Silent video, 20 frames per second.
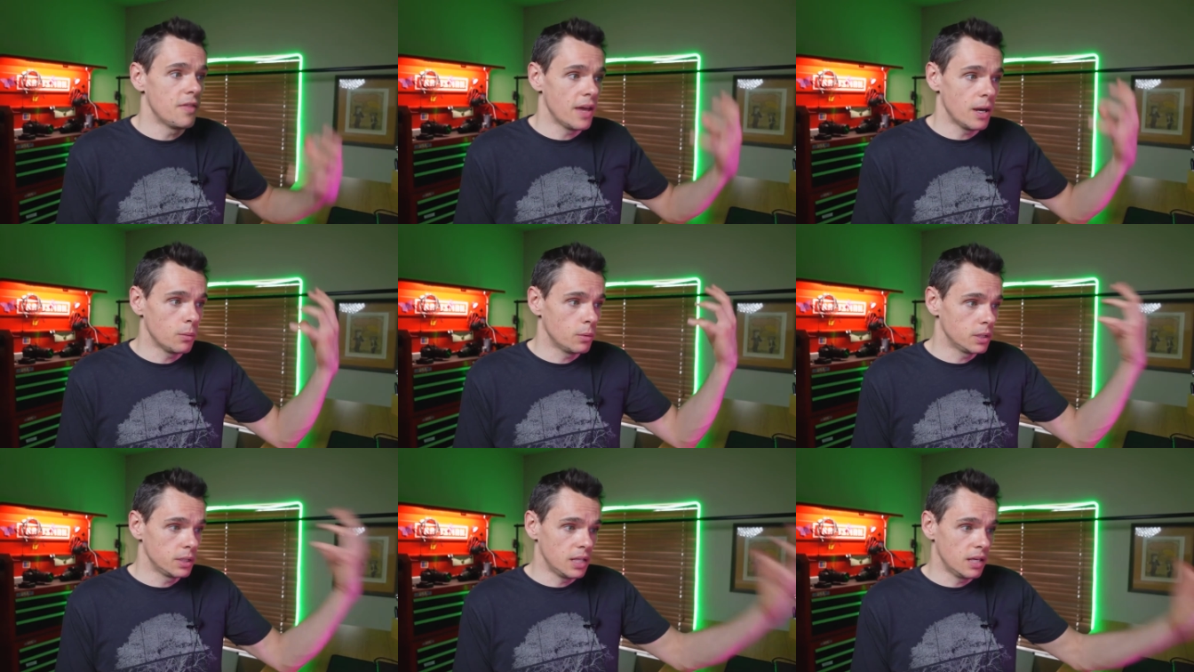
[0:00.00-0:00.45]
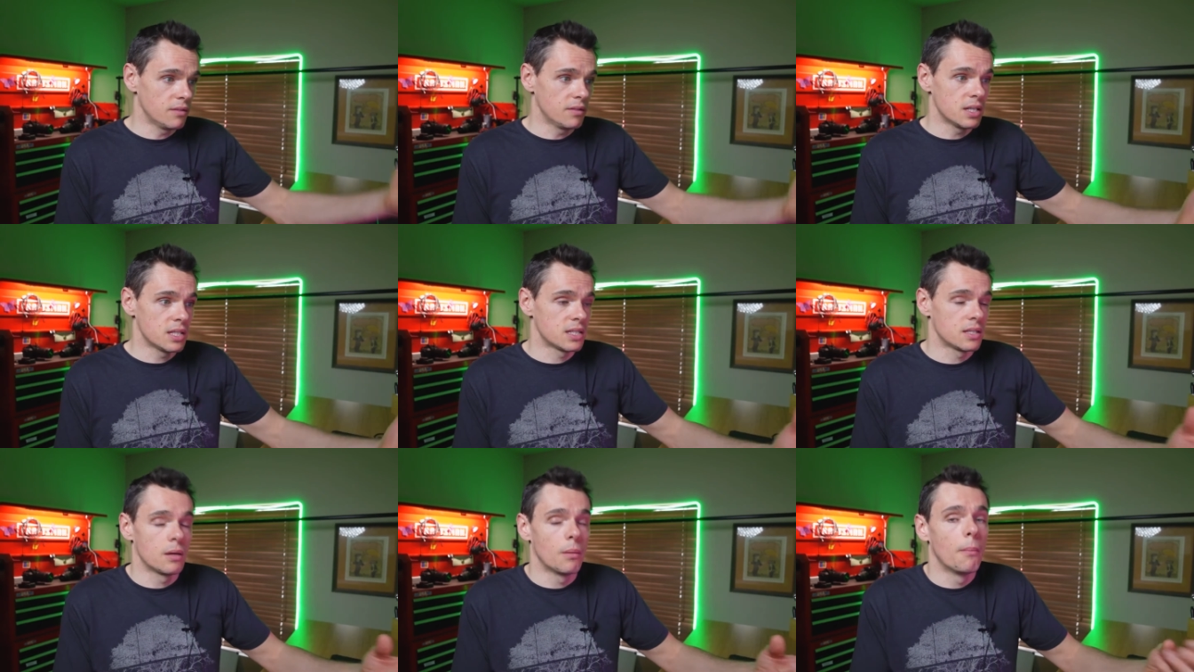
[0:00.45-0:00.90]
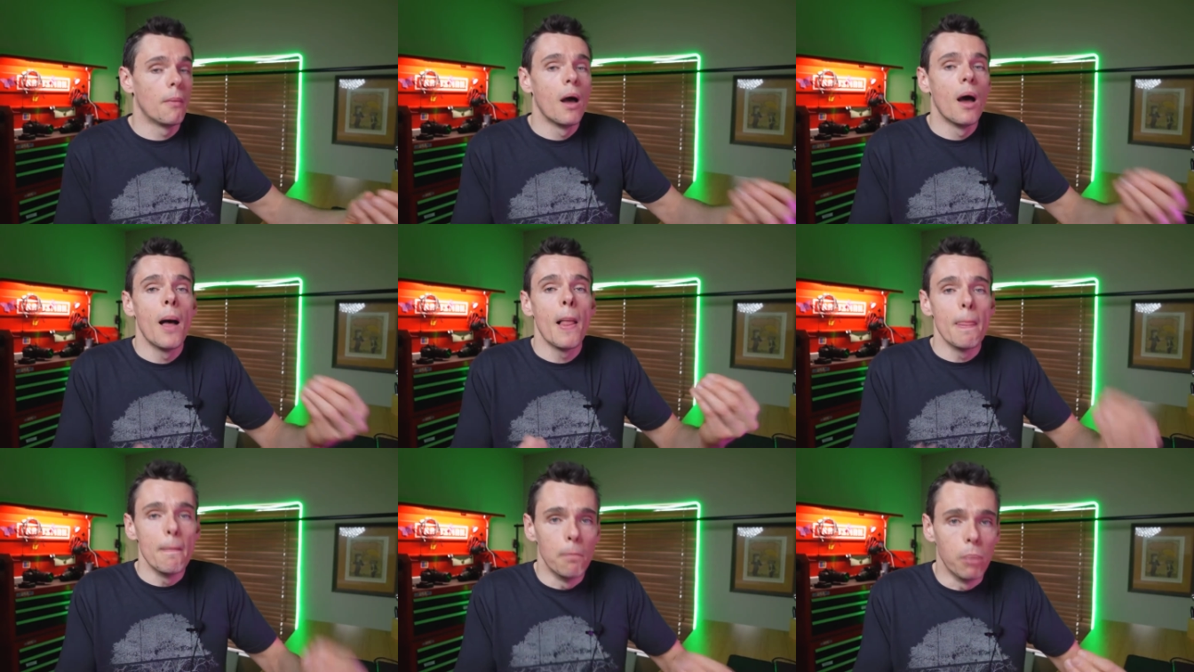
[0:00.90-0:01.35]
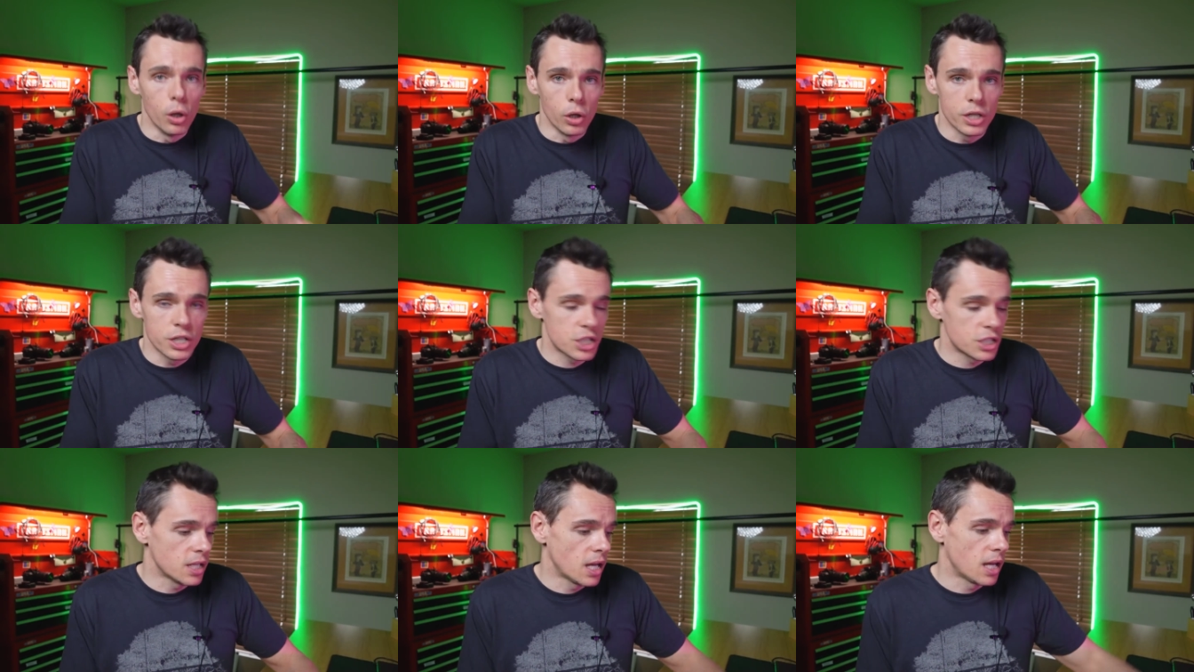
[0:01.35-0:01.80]
that would give us some
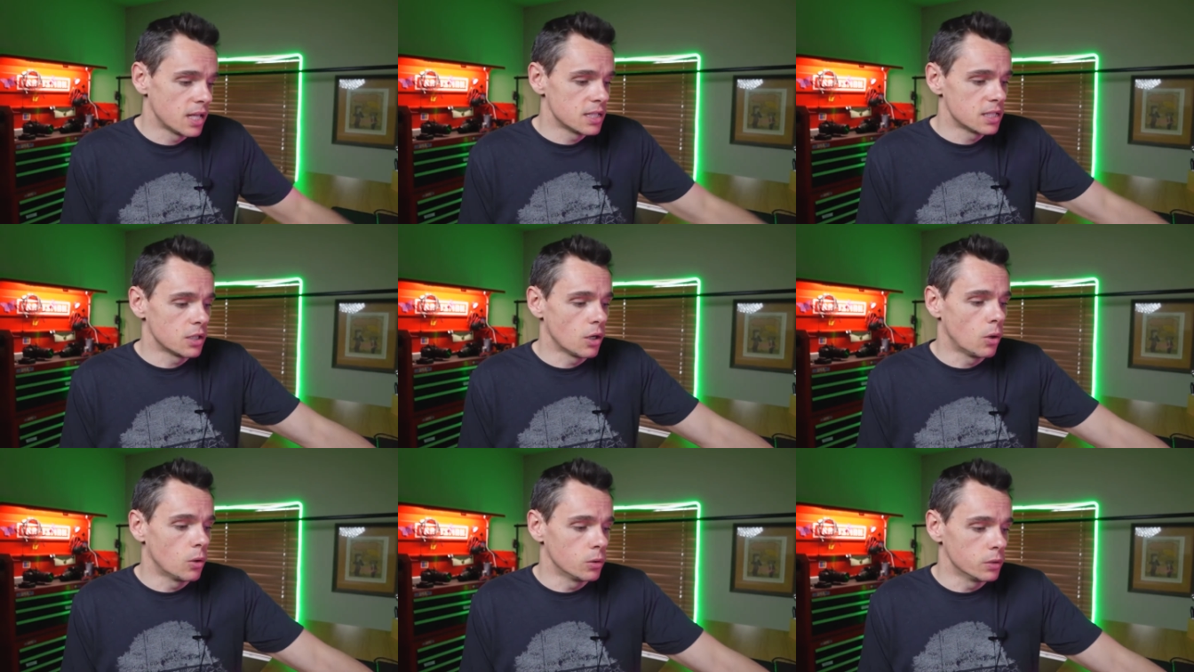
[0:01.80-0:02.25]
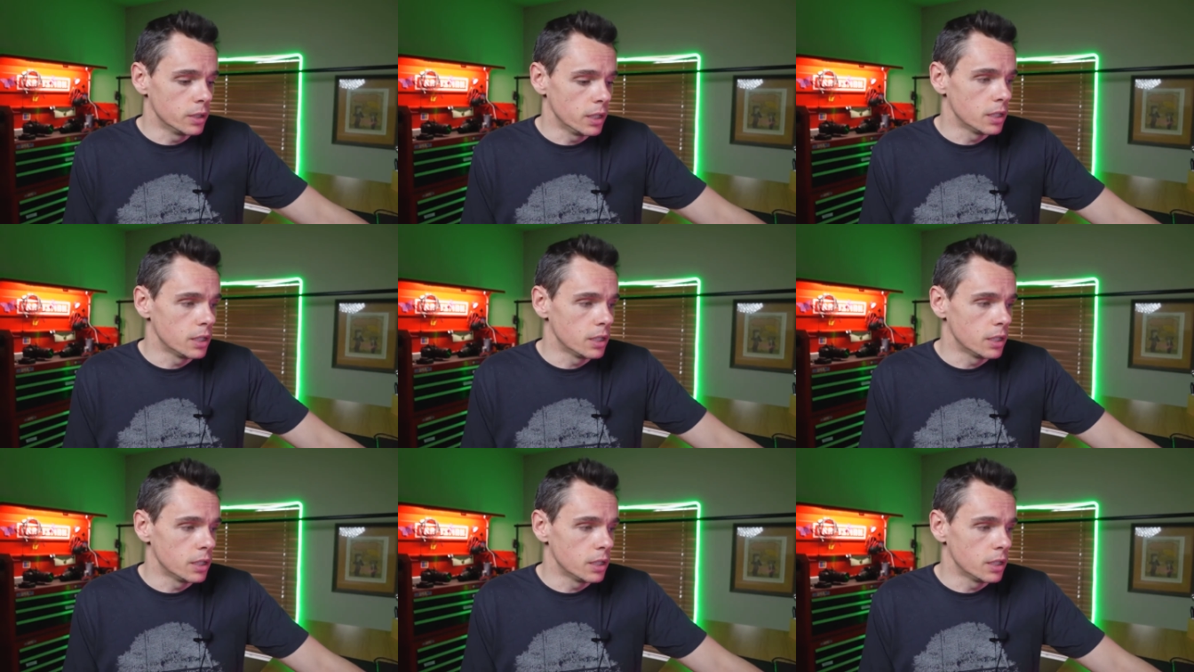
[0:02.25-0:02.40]
bullish signs to hold